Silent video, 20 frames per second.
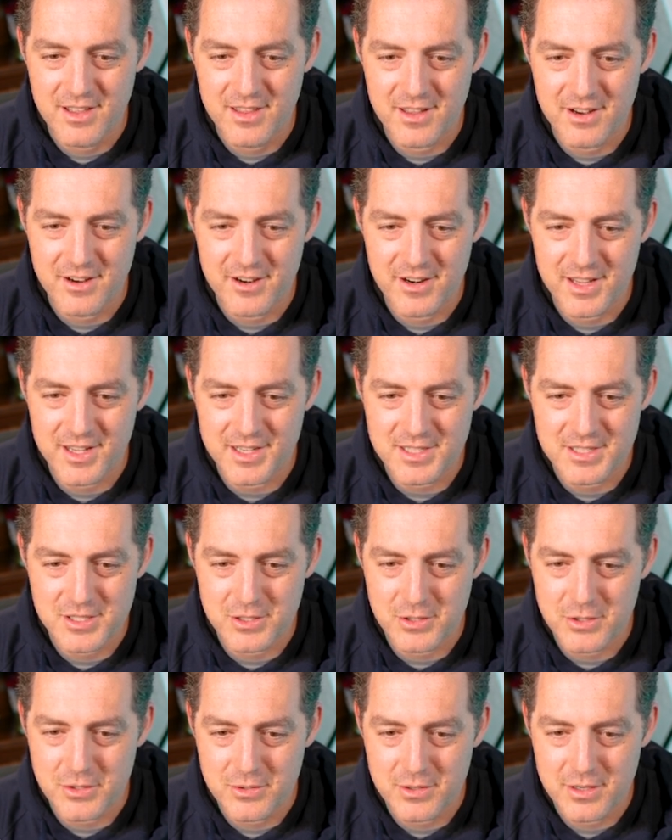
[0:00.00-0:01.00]
There it is. So
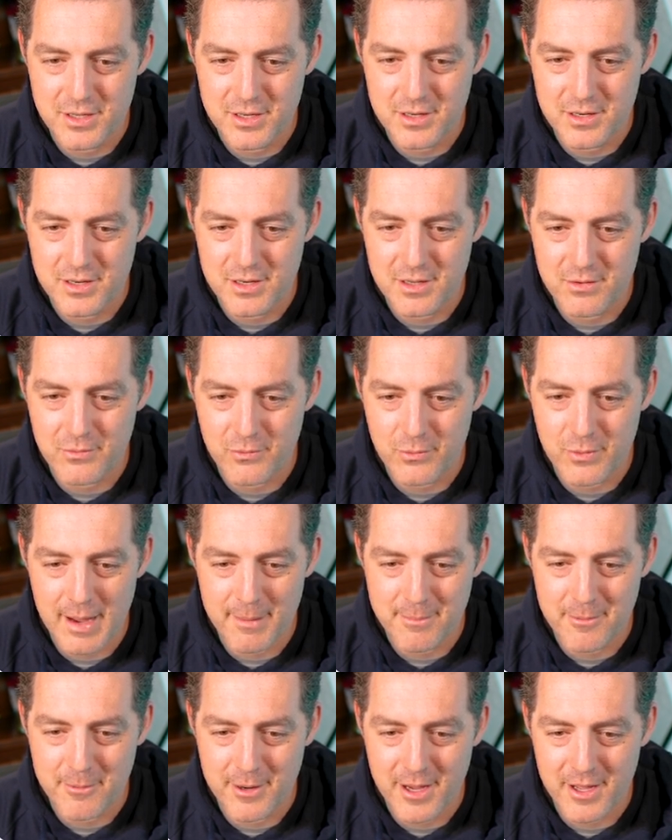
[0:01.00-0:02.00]
you can
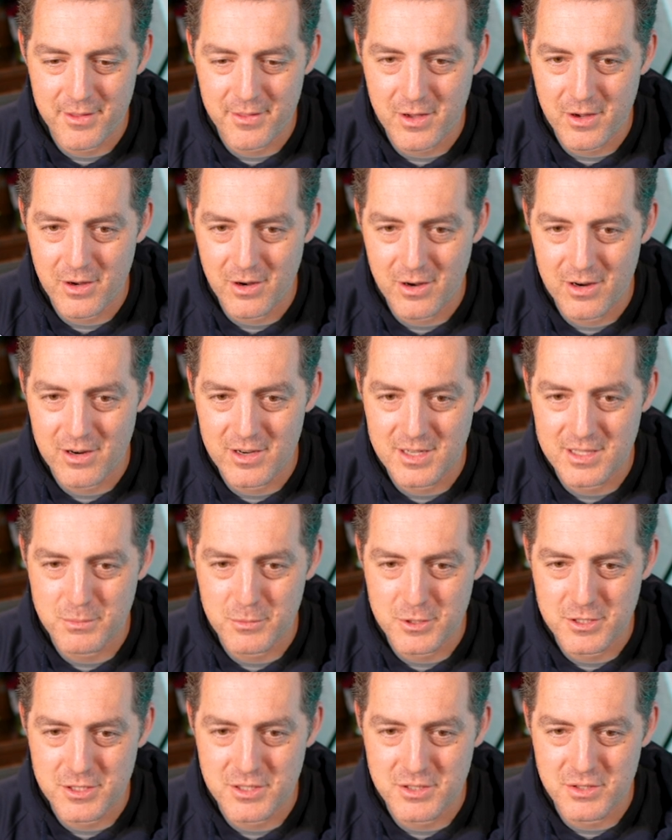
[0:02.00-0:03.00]
wrap around the car as
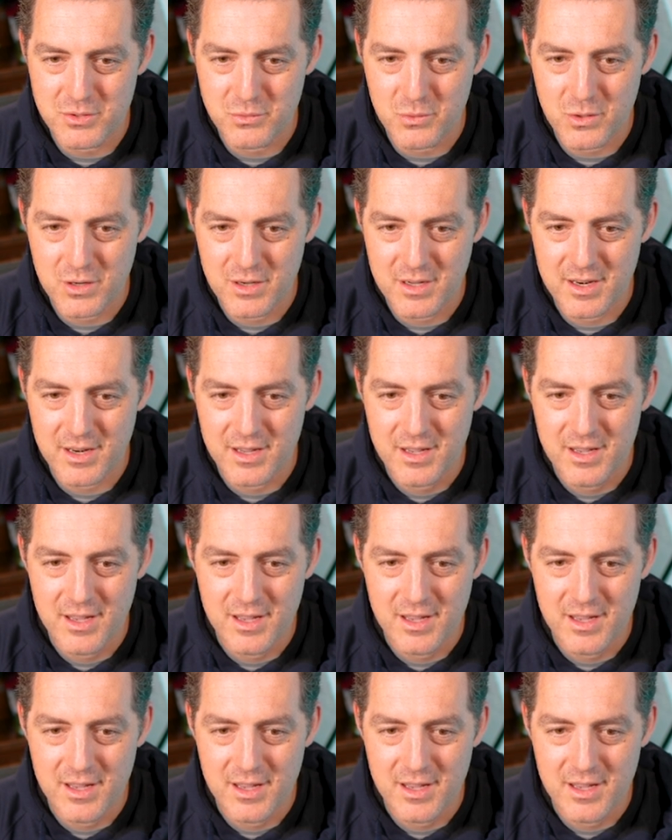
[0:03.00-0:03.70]
much as you want.